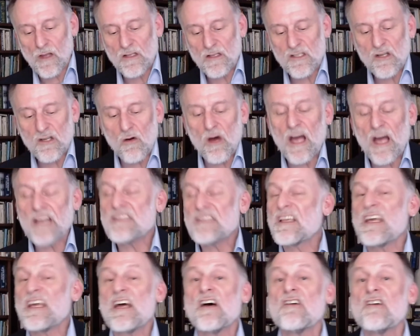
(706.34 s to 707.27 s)
And so
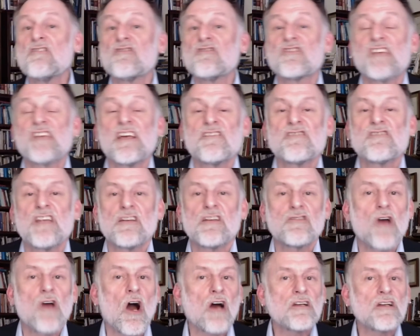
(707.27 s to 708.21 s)
Isaiah says
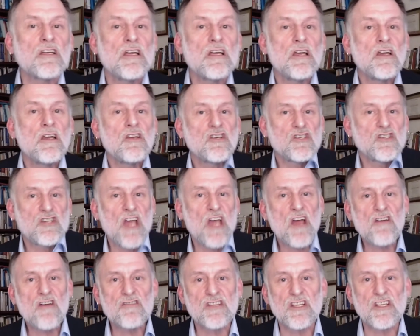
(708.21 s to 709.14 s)
that God
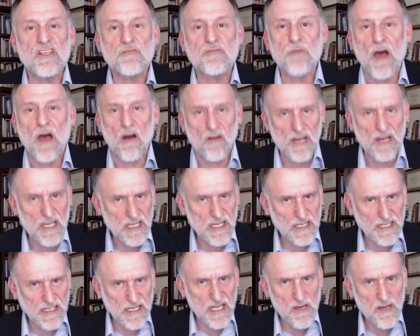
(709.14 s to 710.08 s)
shares his power.
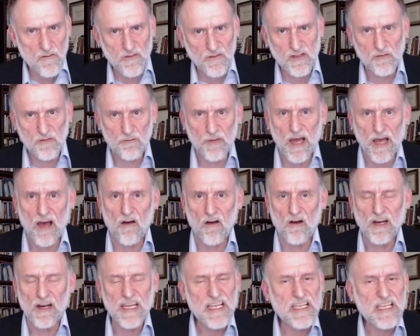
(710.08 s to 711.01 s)
He gives
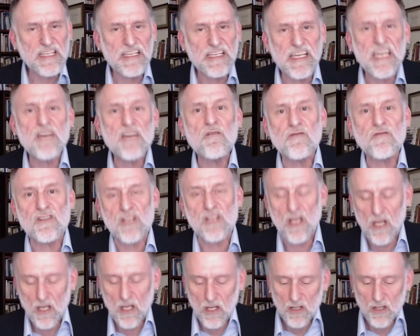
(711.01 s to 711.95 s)
power. He
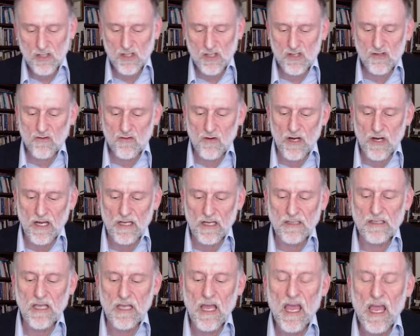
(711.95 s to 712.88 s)
gives
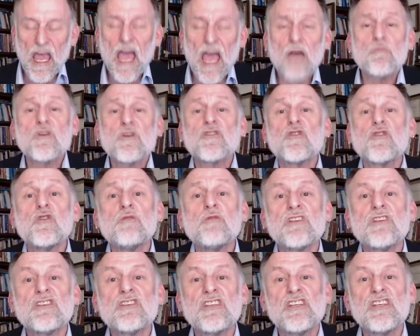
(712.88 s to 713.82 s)
strength. And with
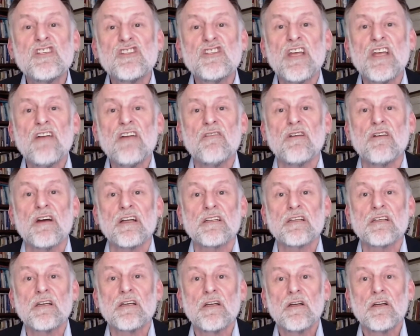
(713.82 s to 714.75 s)
whom does he share
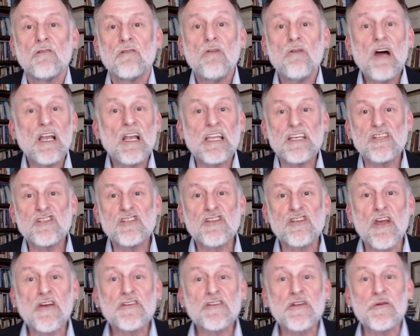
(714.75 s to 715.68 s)
it? Well, he
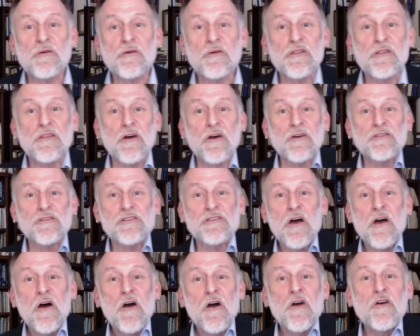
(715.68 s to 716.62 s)
shares it with those
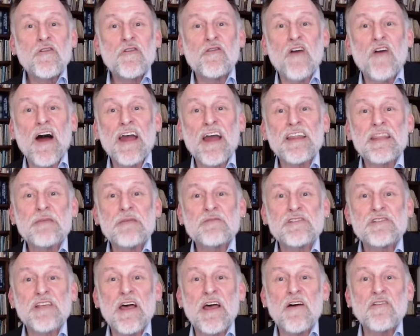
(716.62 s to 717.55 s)
who find
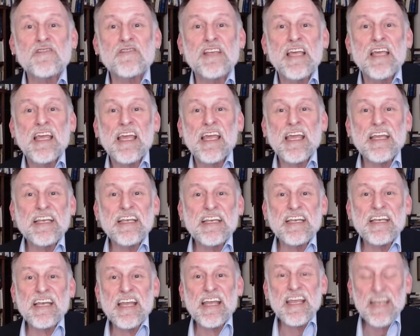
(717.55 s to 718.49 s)
themselves
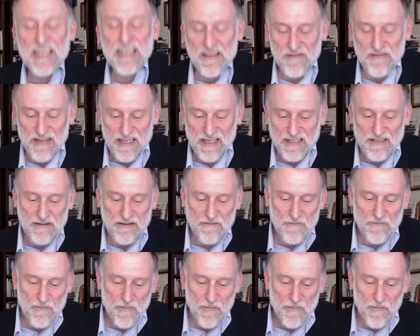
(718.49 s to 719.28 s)
in need of it.